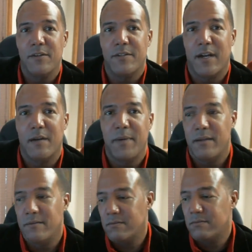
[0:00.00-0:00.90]
You're talking
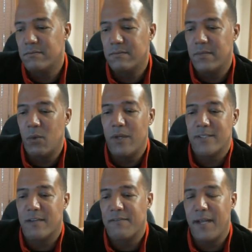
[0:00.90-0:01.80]
about they want
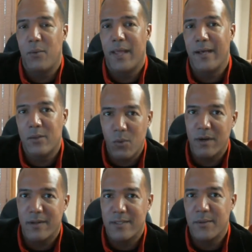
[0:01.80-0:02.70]
stuff now without the
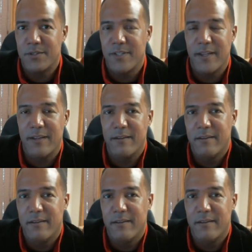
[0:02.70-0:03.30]
work. Is that what you're saying?